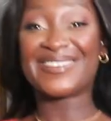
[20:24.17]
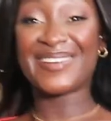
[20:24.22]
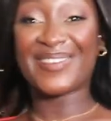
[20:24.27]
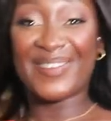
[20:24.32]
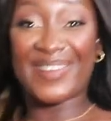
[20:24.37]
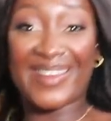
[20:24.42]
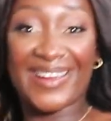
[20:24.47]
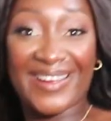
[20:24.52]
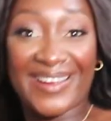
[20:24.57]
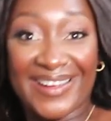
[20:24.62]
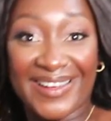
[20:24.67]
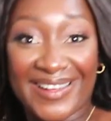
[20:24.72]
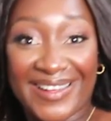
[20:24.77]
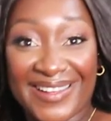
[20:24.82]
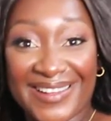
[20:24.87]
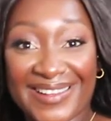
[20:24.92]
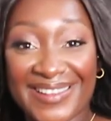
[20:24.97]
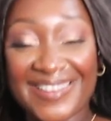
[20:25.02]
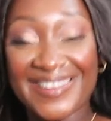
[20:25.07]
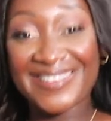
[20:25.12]
so
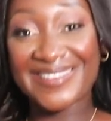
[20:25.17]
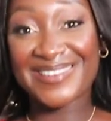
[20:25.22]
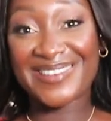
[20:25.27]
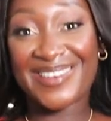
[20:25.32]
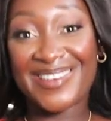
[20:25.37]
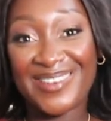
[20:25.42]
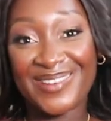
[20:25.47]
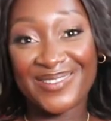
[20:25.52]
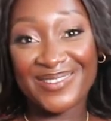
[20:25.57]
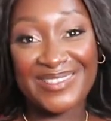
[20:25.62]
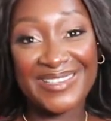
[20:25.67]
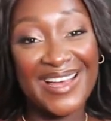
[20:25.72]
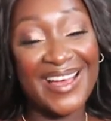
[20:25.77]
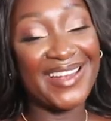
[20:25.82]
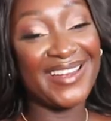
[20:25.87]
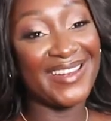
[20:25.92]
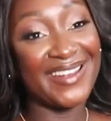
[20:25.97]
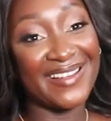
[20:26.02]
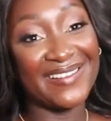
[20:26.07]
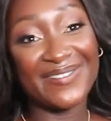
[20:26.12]
yeah it's cute i
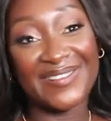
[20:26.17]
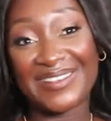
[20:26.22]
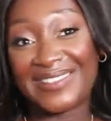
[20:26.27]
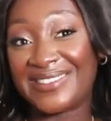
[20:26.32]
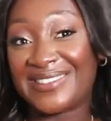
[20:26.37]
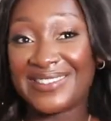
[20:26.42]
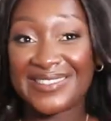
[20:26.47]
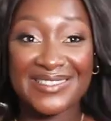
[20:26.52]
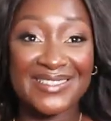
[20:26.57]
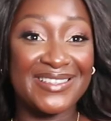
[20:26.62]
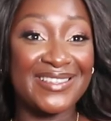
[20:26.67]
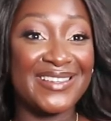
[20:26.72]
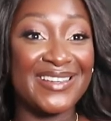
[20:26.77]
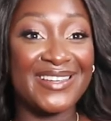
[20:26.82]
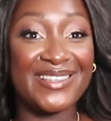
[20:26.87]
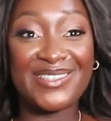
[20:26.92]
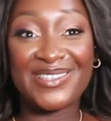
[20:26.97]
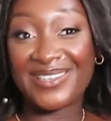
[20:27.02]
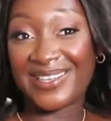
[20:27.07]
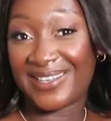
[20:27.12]
love it this is
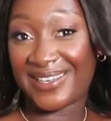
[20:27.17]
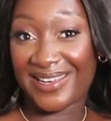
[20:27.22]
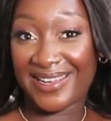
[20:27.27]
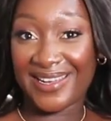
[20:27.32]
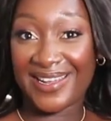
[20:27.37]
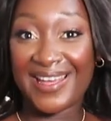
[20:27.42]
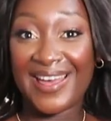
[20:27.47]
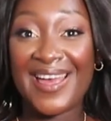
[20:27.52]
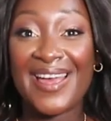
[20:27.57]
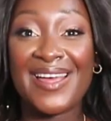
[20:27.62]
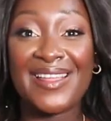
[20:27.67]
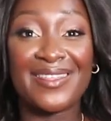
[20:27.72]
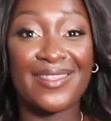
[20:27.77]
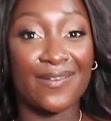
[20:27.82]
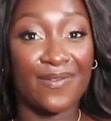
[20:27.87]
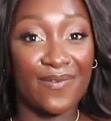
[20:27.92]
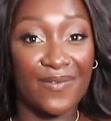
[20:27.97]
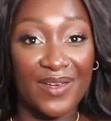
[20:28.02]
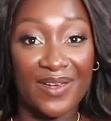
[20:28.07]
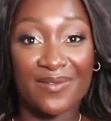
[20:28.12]
literally the
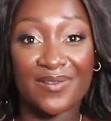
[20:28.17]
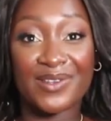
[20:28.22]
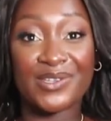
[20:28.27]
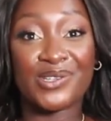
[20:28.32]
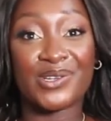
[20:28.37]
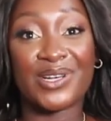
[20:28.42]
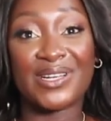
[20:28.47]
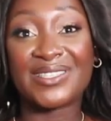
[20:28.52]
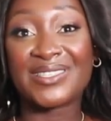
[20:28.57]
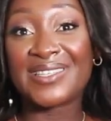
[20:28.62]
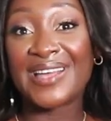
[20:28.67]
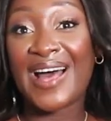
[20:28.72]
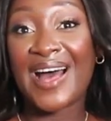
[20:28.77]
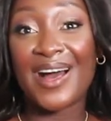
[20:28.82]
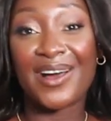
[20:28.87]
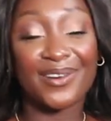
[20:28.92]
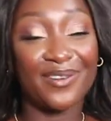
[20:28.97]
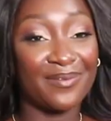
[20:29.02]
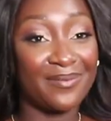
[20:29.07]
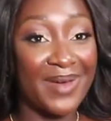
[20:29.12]
favorite dress
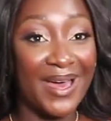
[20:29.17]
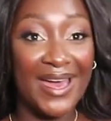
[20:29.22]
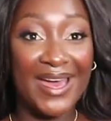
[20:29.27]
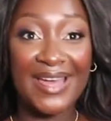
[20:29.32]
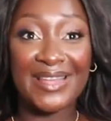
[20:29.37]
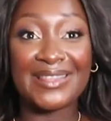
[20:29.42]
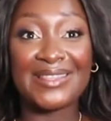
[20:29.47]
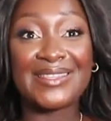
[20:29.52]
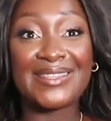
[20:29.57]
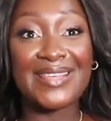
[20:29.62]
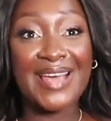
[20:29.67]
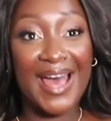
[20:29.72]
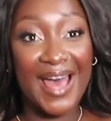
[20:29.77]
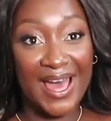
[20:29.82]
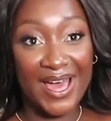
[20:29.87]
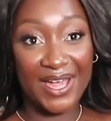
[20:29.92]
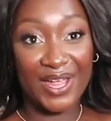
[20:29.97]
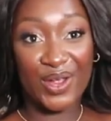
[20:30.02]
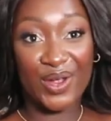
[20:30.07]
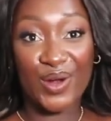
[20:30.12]
out of my
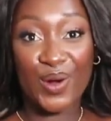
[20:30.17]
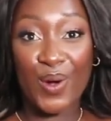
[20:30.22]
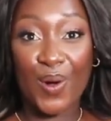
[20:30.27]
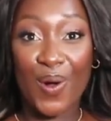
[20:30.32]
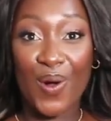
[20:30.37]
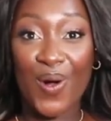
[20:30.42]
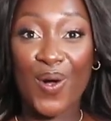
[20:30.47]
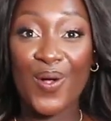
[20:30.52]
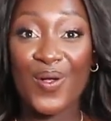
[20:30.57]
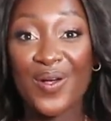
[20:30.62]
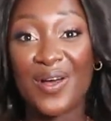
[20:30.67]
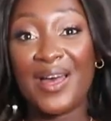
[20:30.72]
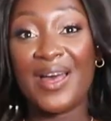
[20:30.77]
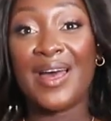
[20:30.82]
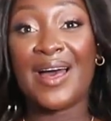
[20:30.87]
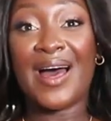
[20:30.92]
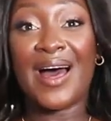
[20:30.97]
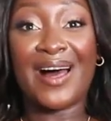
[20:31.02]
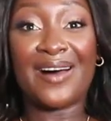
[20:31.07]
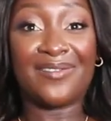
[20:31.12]
entire haul
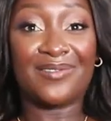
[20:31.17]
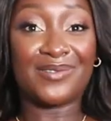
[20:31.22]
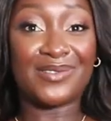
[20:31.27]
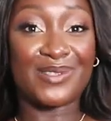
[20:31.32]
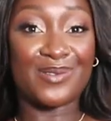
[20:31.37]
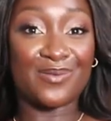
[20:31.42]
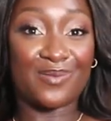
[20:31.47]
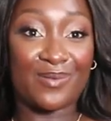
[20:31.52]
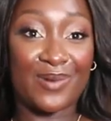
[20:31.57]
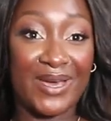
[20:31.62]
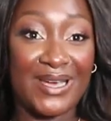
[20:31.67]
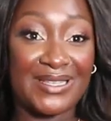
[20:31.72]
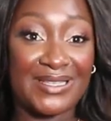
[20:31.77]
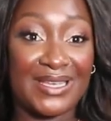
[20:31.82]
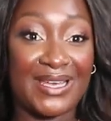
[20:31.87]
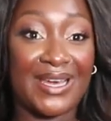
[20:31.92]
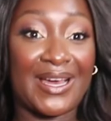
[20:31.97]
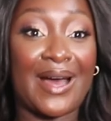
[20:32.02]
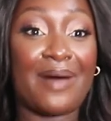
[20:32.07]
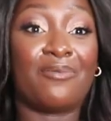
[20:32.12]
i was
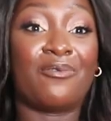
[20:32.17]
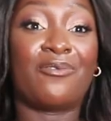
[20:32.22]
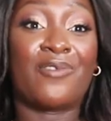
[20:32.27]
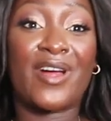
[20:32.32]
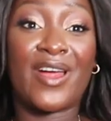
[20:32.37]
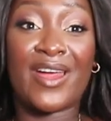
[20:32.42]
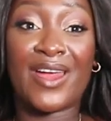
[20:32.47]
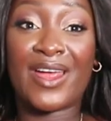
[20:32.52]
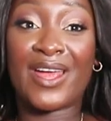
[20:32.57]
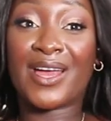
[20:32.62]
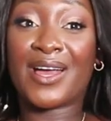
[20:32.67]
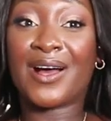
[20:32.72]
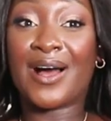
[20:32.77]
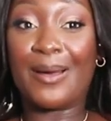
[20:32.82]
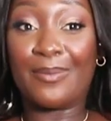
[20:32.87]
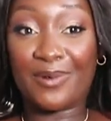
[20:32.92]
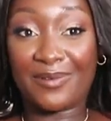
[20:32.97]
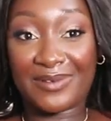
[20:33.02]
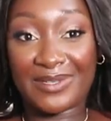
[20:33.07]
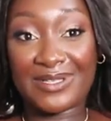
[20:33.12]
waiting i'm wearing
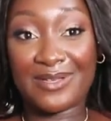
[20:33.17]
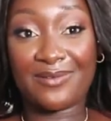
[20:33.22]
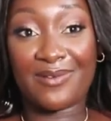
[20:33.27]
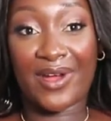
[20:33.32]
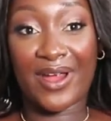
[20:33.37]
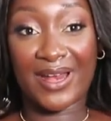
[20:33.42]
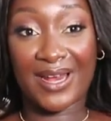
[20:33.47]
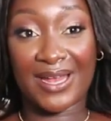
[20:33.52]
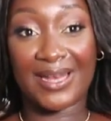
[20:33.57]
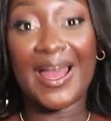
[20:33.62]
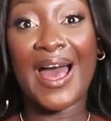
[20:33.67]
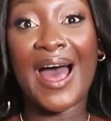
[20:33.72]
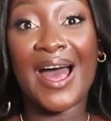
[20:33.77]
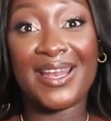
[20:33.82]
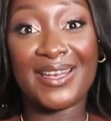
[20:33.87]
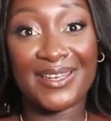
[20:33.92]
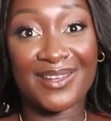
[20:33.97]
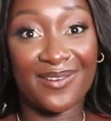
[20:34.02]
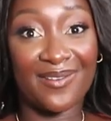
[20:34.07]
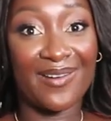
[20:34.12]
i'm obviously wearing an
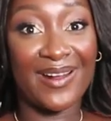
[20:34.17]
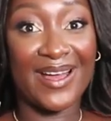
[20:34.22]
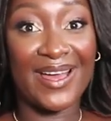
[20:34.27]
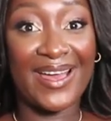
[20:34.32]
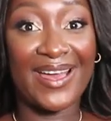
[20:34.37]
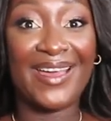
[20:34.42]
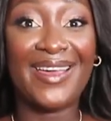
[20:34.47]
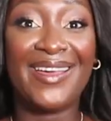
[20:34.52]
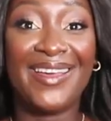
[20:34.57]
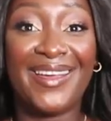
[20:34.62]
underwear